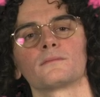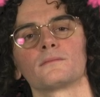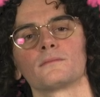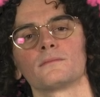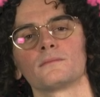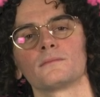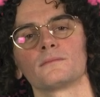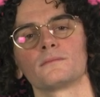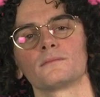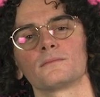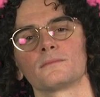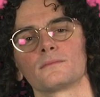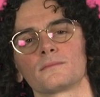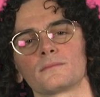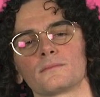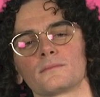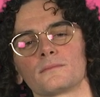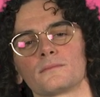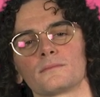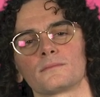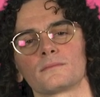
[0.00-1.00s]

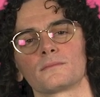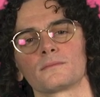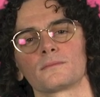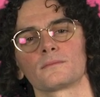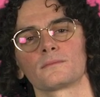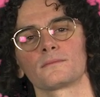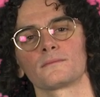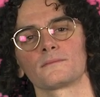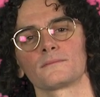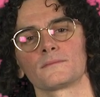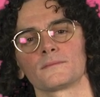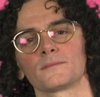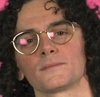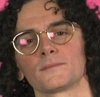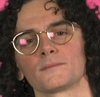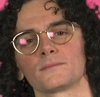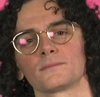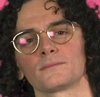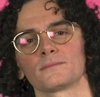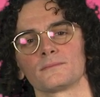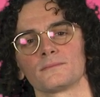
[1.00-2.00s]

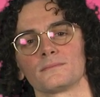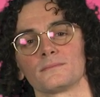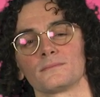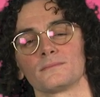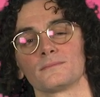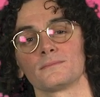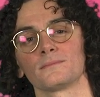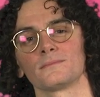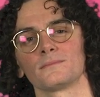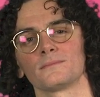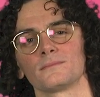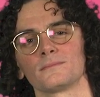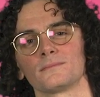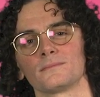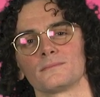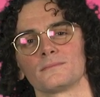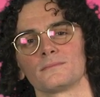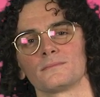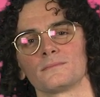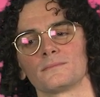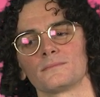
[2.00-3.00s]

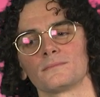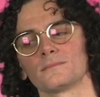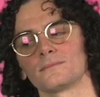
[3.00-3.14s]
No words are spoken by the person on screen.